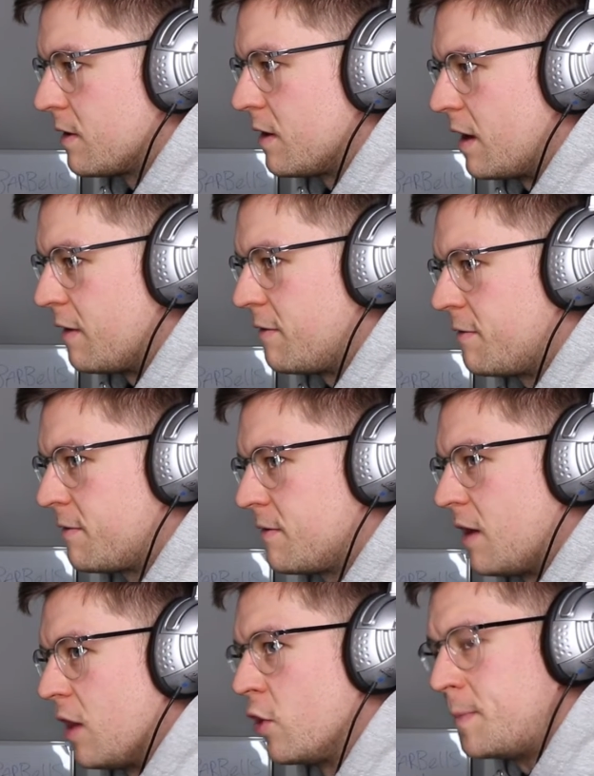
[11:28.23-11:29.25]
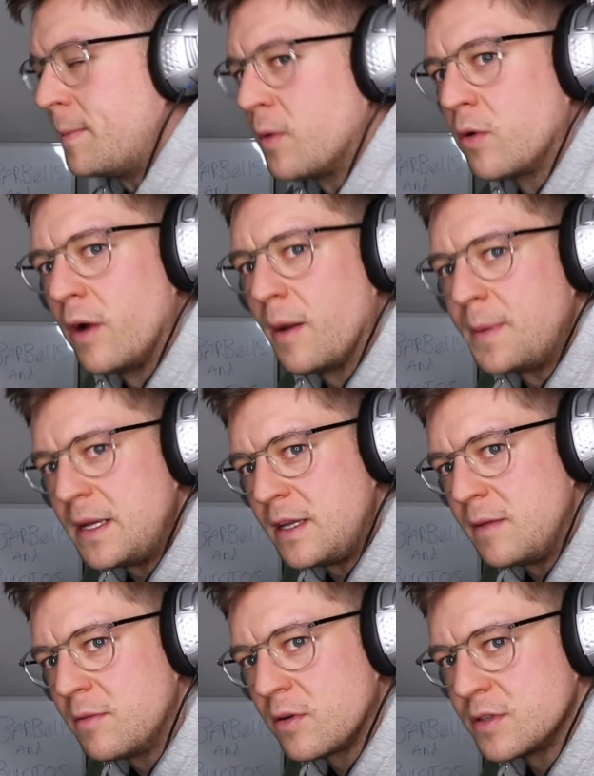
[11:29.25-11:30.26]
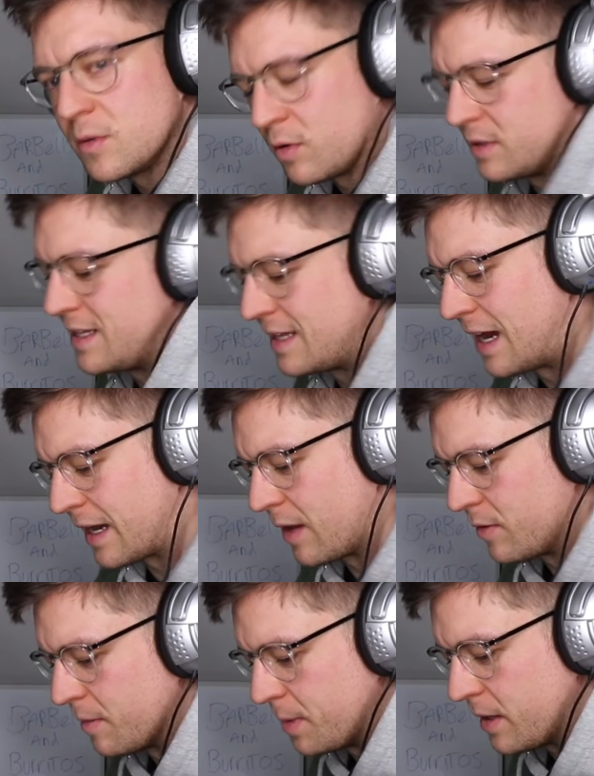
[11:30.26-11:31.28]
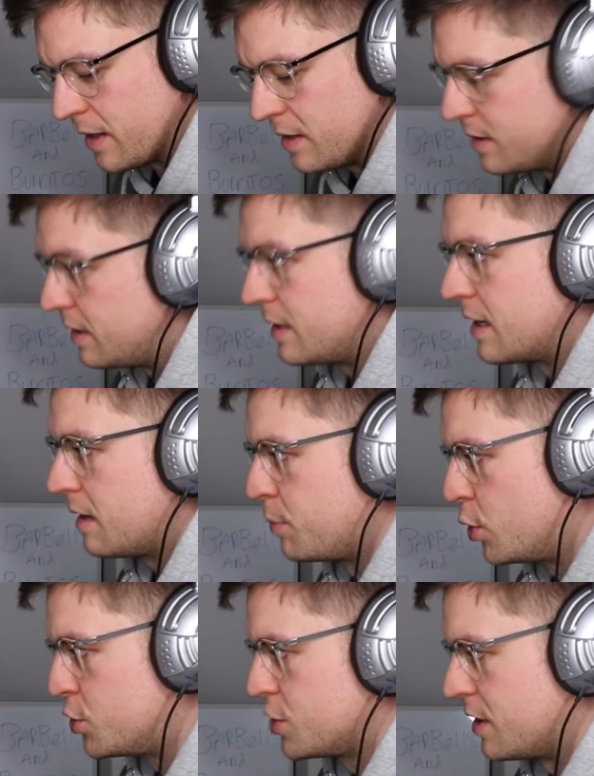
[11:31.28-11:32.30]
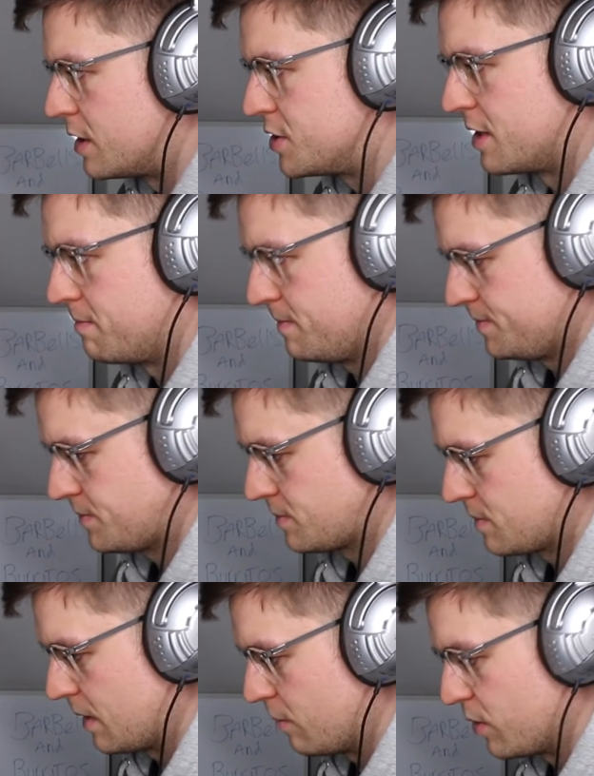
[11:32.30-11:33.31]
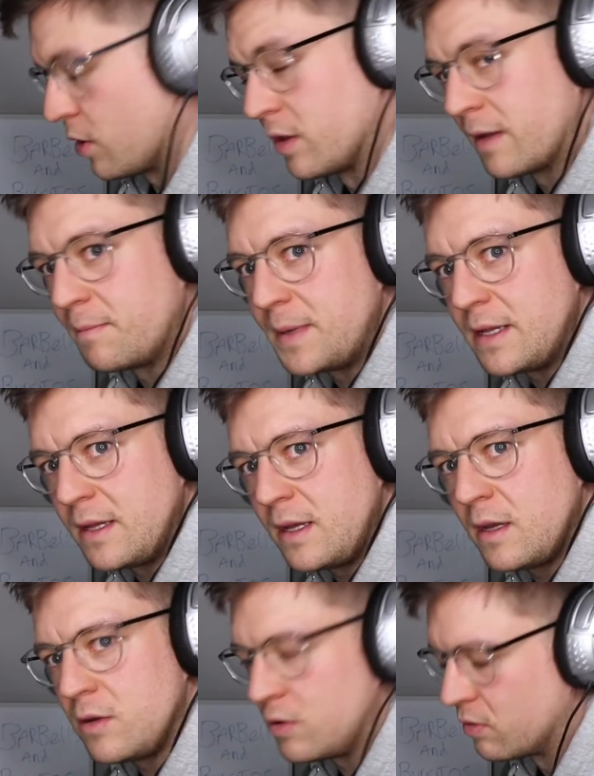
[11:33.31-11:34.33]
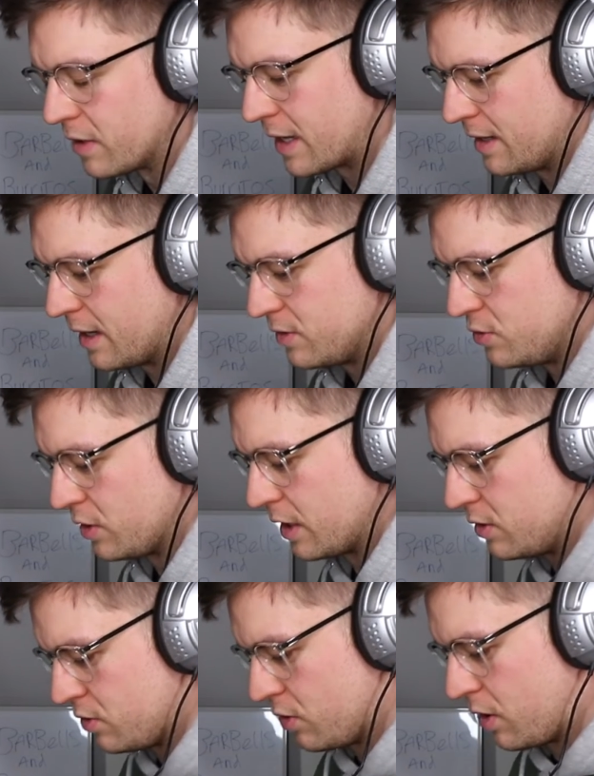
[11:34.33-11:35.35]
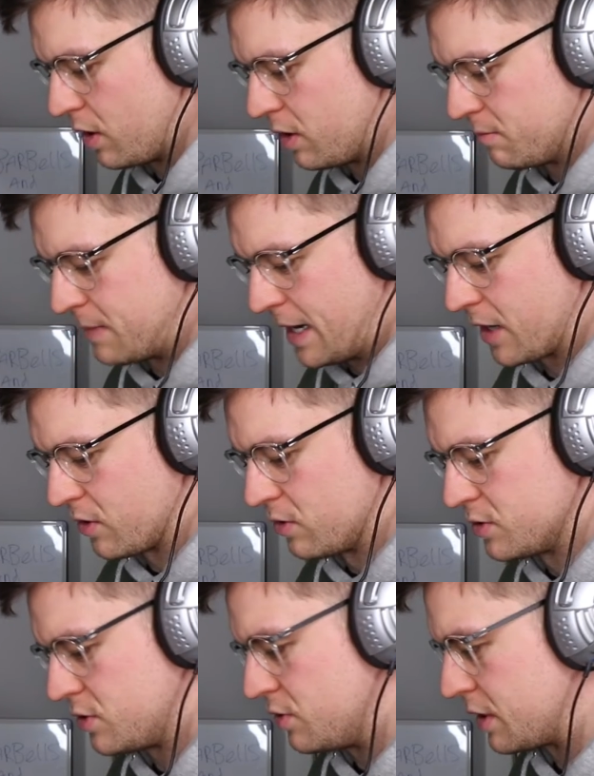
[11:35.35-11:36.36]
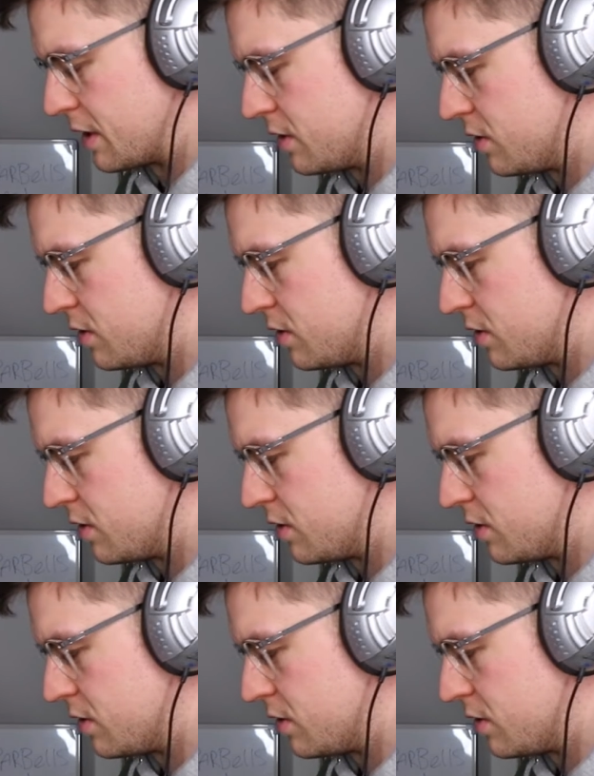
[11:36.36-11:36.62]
if a lot of people go to a P T because they want, need that accountability, they need that push in the gym. With online P T, you don't get that. You get your macros, you get